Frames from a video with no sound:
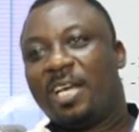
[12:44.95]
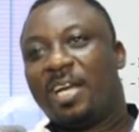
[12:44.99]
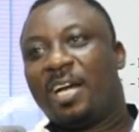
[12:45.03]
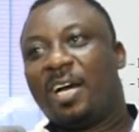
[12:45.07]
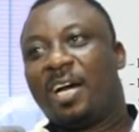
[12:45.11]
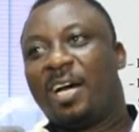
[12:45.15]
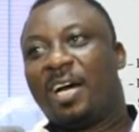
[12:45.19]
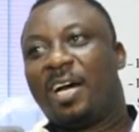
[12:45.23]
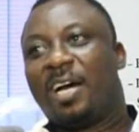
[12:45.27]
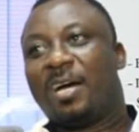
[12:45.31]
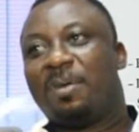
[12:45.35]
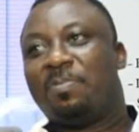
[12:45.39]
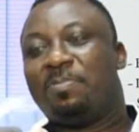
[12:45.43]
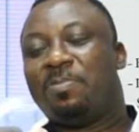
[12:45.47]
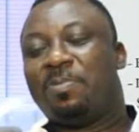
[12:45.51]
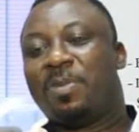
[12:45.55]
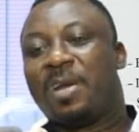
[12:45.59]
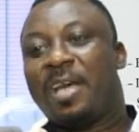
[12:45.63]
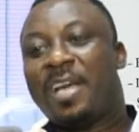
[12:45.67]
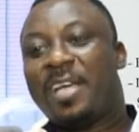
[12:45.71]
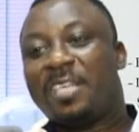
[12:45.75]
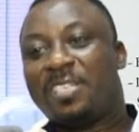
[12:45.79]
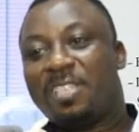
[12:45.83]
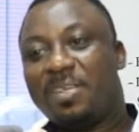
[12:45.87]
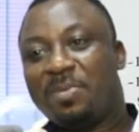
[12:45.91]

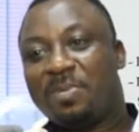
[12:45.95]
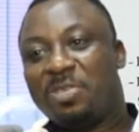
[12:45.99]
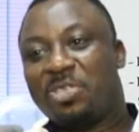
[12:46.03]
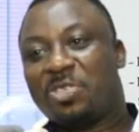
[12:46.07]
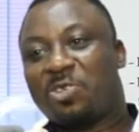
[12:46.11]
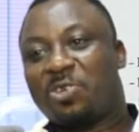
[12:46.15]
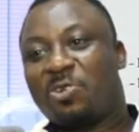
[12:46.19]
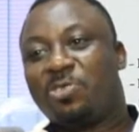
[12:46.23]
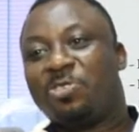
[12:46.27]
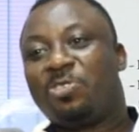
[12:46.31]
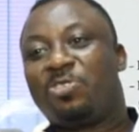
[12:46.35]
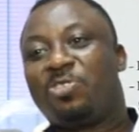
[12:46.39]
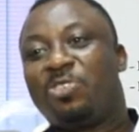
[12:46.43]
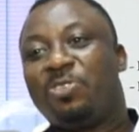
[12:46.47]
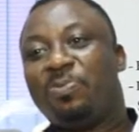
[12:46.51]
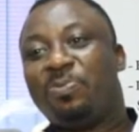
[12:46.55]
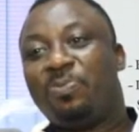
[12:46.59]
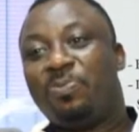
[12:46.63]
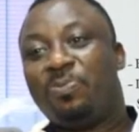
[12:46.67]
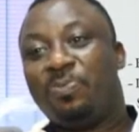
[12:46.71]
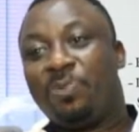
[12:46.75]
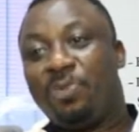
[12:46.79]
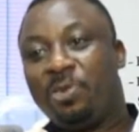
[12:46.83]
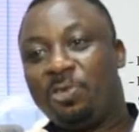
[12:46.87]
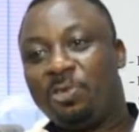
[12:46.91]
SMEs
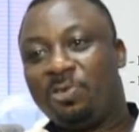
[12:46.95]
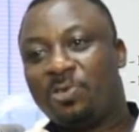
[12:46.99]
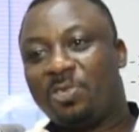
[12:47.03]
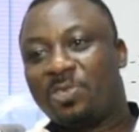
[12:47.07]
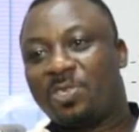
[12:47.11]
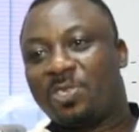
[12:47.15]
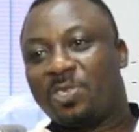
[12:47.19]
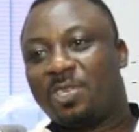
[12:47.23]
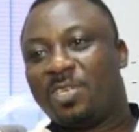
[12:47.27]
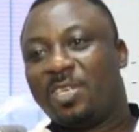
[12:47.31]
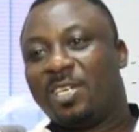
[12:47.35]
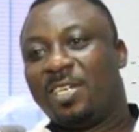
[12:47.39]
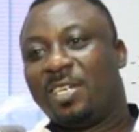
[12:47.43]
contribute